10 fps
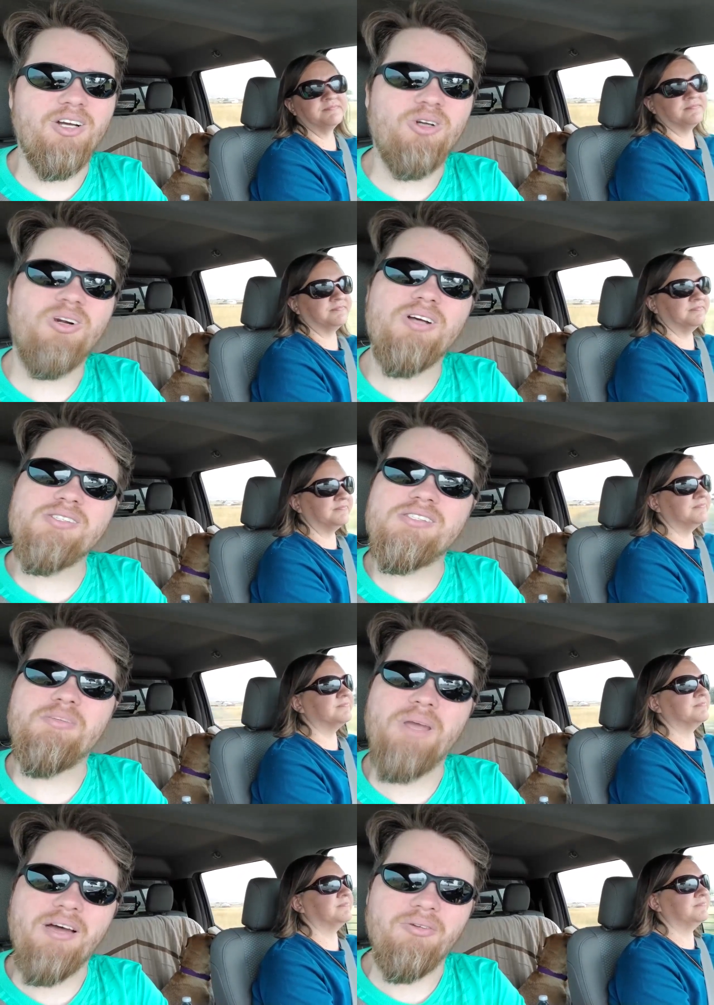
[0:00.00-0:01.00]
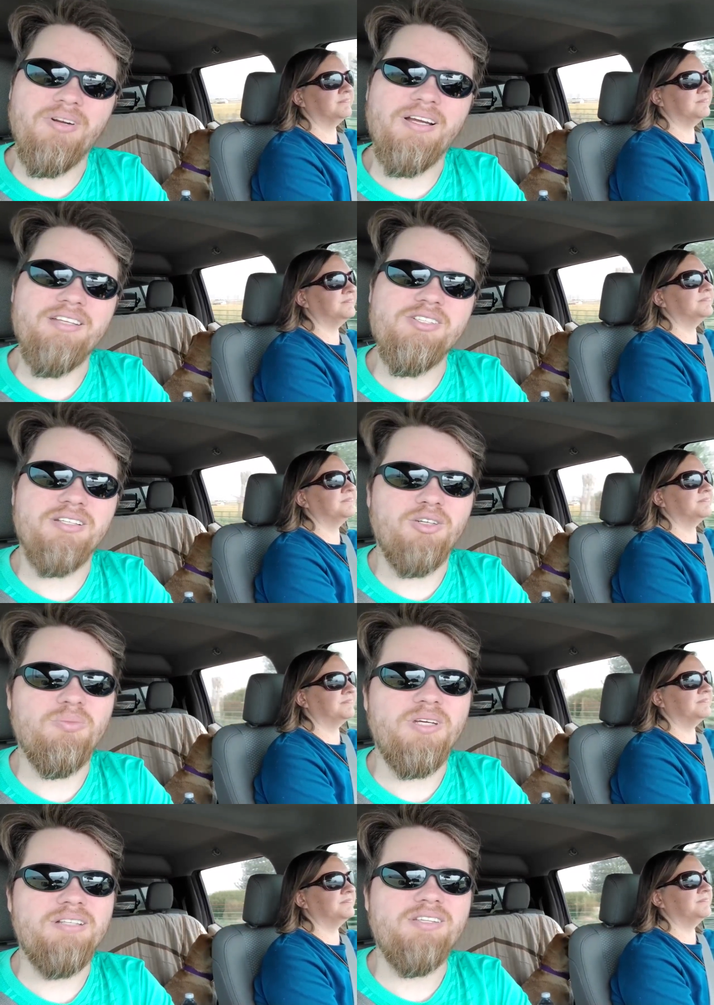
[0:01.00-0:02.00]
Speaker 1: across the mountain range a
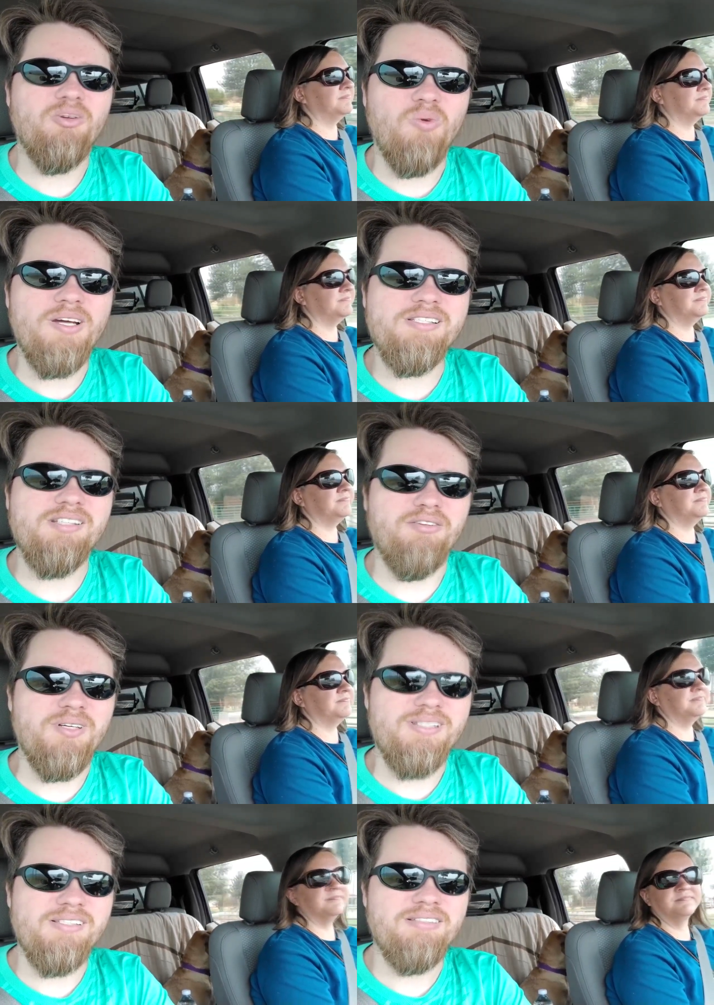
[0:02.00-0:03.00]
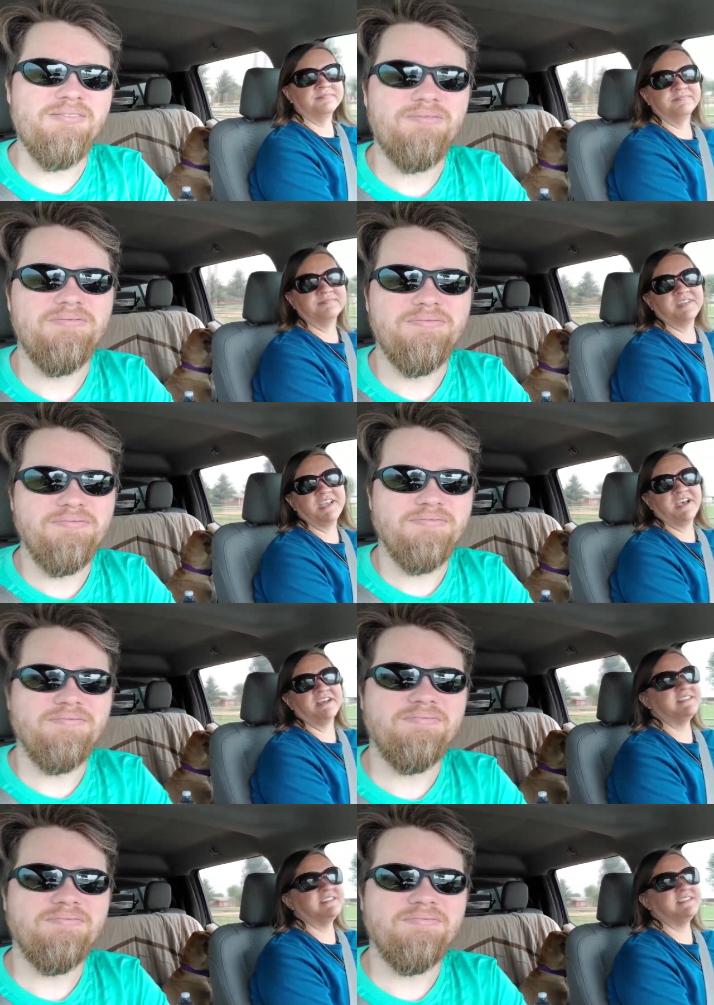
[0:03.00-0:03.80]
little bit to the west of us. Yeah,